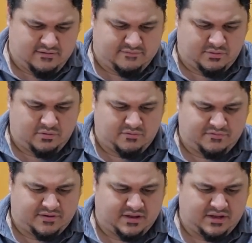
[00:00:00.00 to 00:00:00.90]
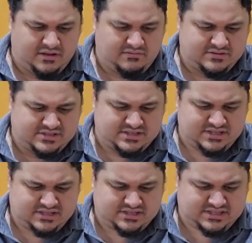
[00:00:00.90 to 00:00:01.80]
four, five,
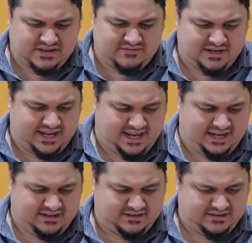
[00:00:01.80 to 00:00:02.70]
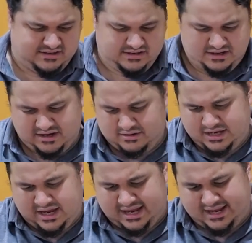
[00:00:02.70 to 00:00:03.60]
six, seven, eight. I only
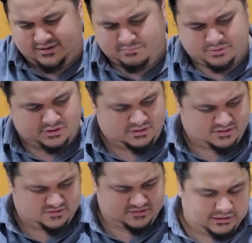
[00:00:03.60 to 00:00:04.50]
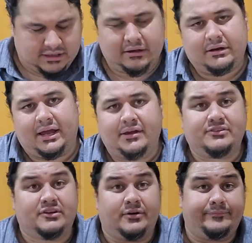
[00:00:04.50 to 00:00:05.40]
got eight books? Yeah, okay,
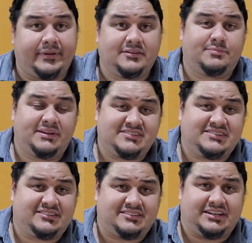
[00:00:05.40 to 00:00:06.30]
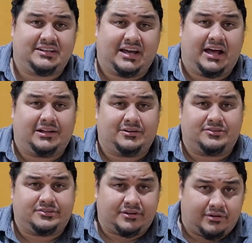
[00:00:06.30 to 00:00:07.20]
so I spent sixteen
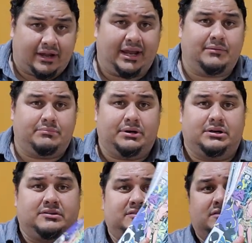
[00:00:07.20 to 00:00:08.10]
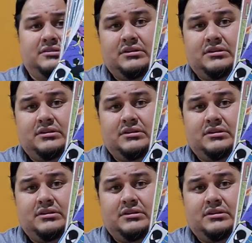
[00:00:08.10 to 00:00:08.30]
dollars, so eight books.